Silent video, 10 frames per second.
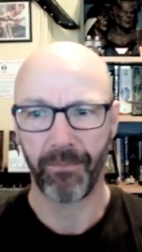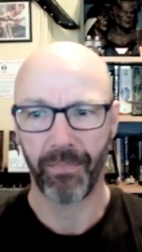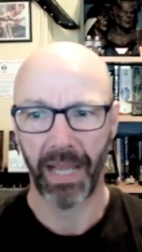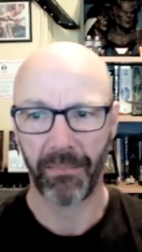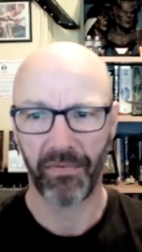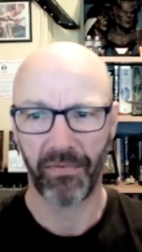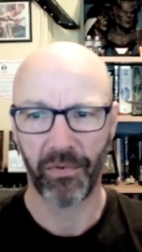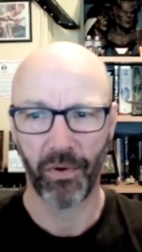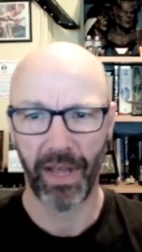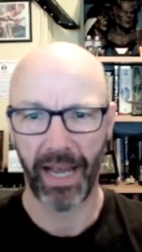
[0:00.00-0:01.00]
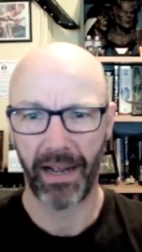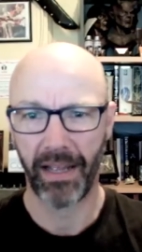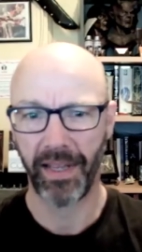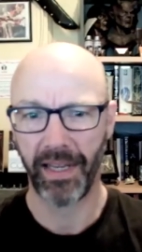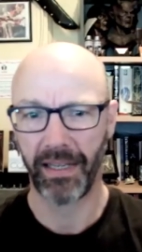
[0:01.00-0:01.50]
And before that, I
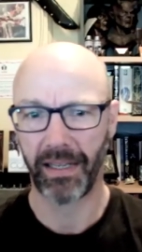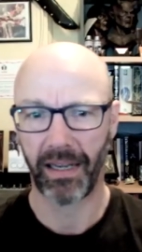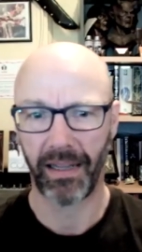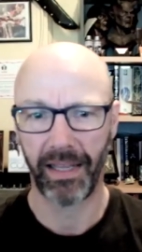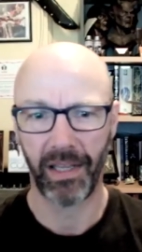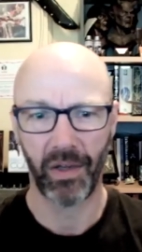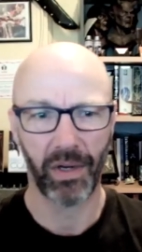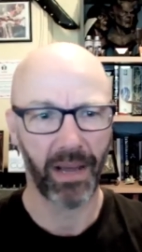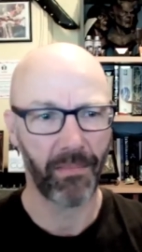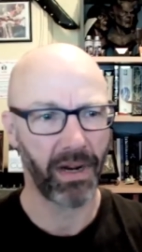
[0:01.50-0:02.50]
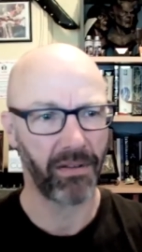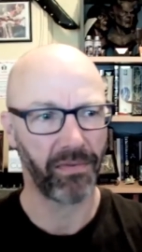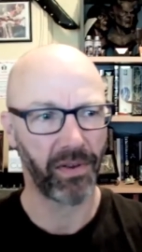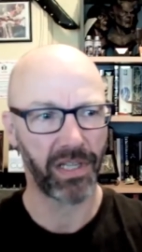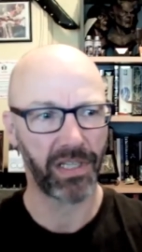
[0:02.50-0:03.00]
think you and I might have
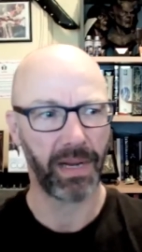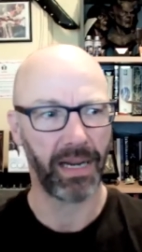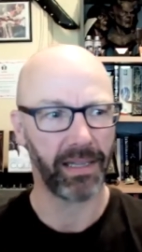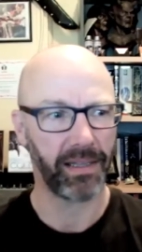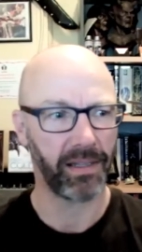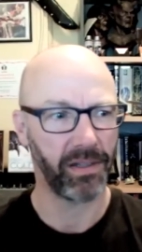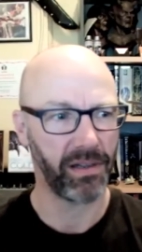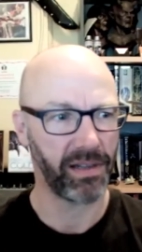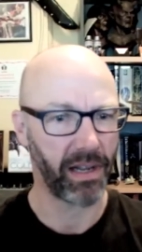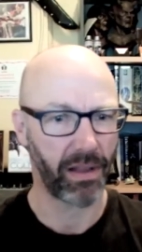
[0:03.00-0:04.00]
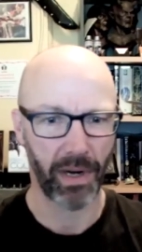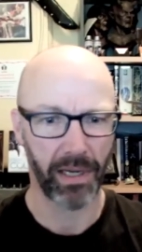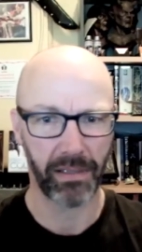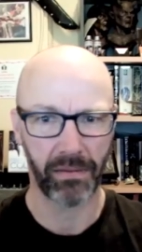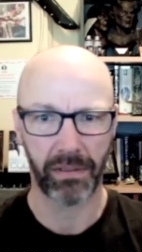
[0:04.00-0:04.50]
first met at the New South
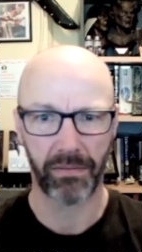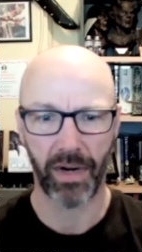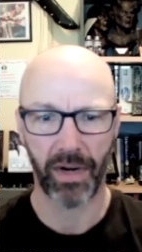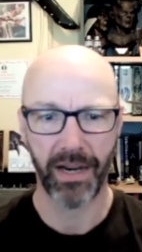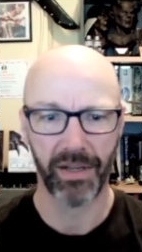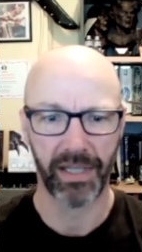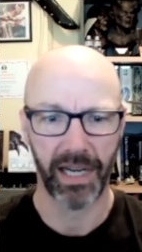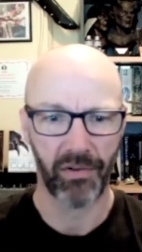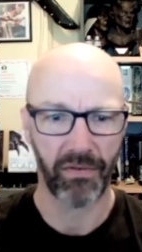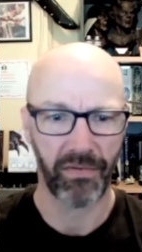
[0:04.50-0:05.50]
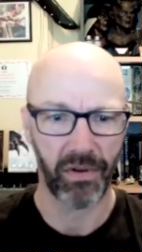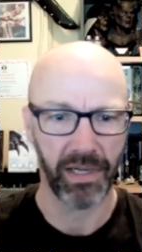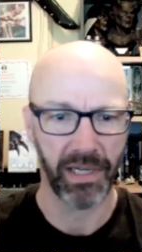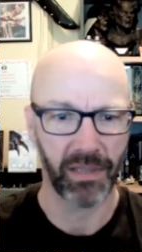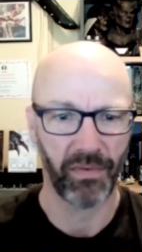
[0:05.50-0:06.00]
Wales Writers Centre a few
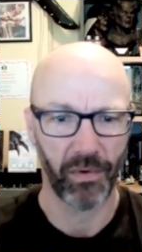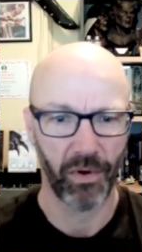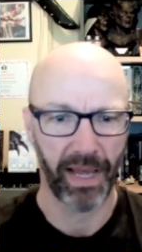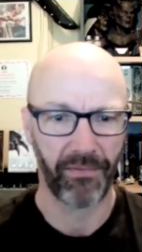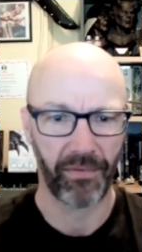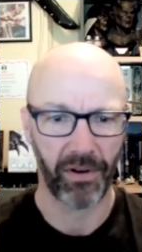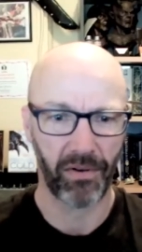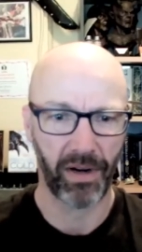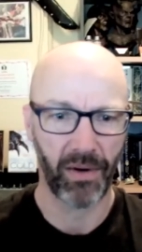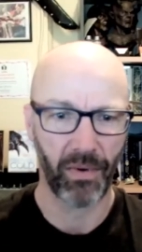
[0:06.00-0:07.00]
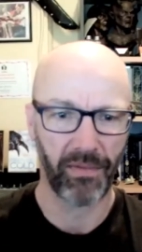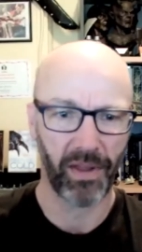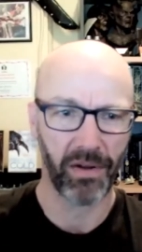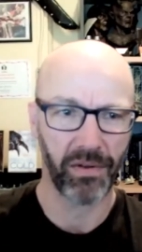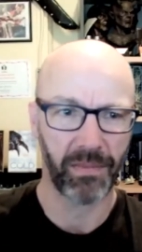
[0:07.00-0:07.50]
years before that for one of
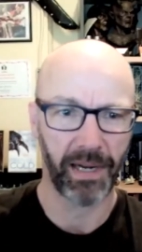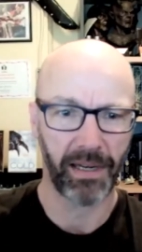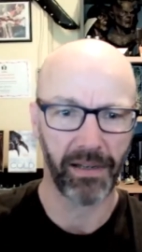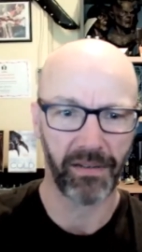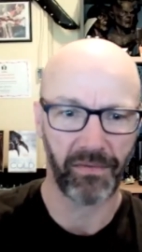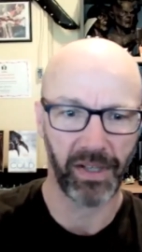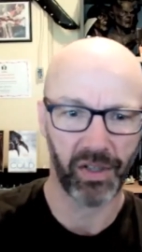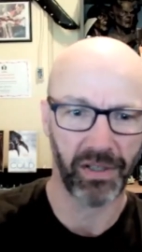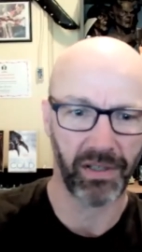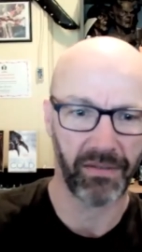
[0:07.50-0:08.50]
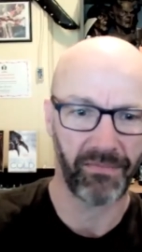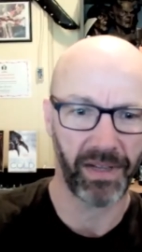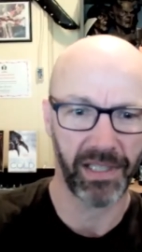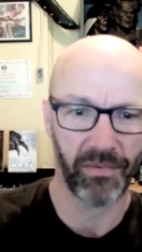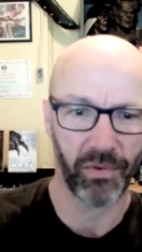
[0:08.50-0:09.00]
those speculative fiction
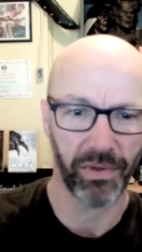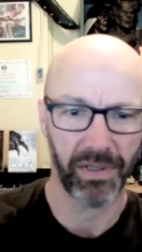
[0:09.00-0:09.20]
festivals.